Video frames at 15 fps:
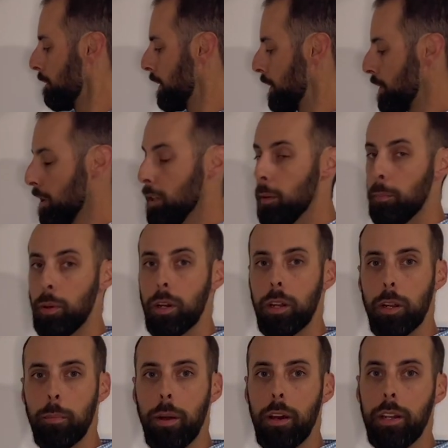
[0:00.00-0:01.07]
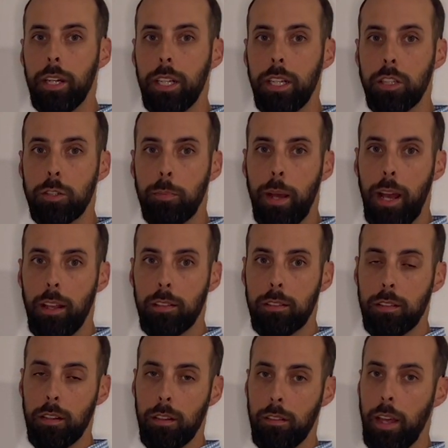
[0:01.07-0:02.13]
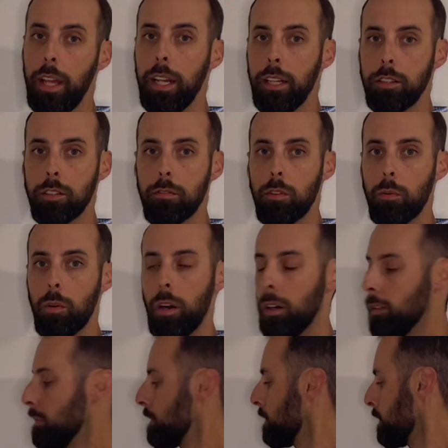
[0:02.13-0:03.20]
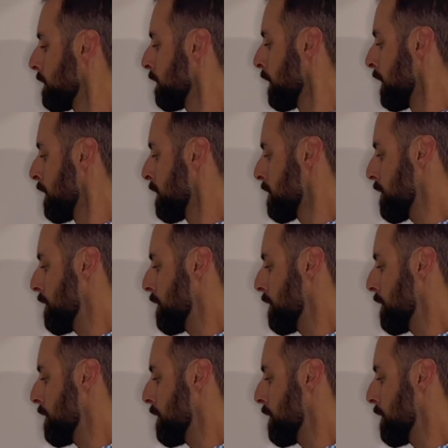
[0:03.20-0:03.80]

and you're going to put it about an inch past that edge of the wall. So